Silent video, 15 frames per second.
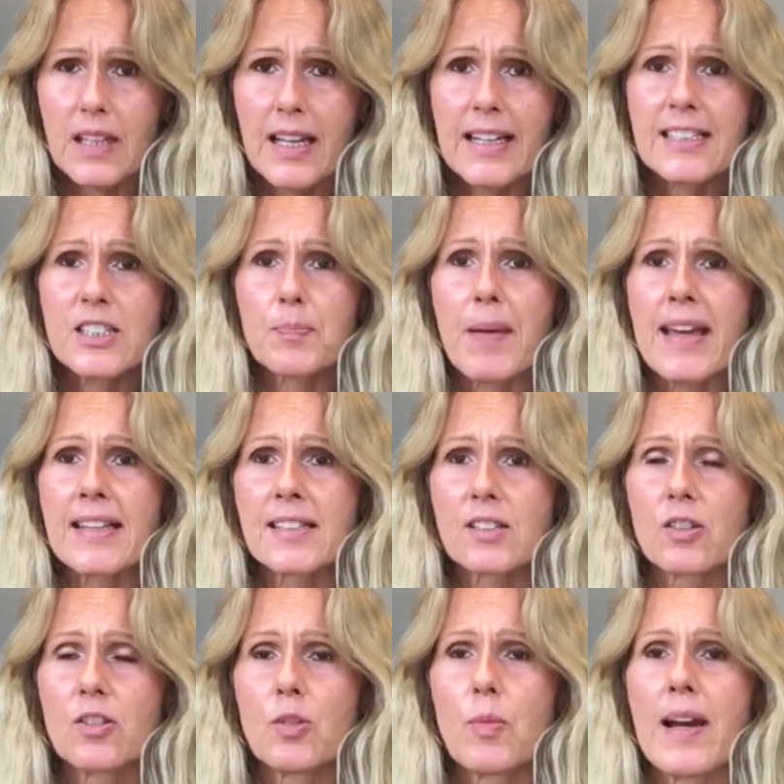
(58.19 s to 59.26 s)
It's based
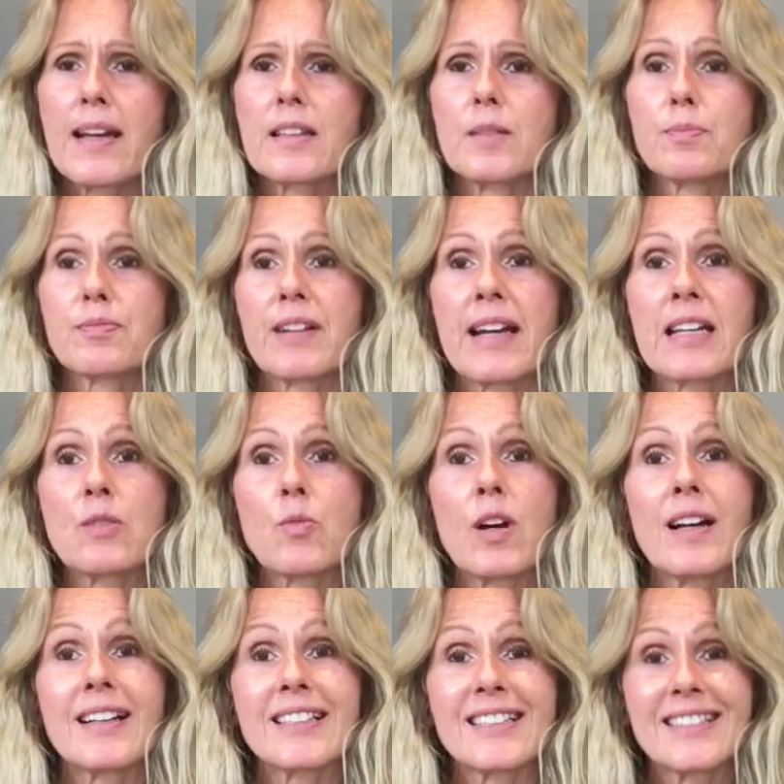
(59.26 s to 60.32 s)
on the way the brain
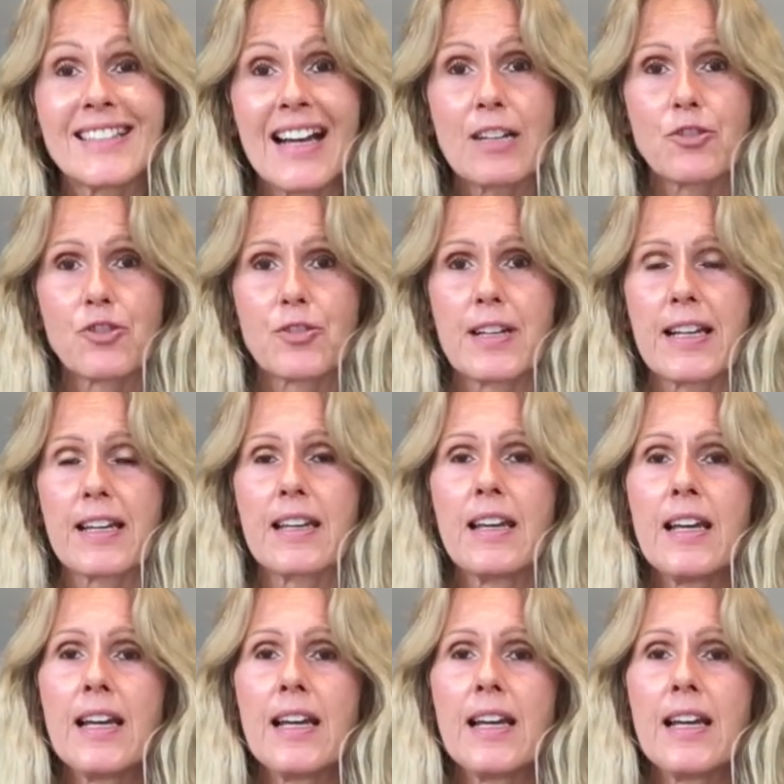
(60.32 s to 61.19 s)
works naturally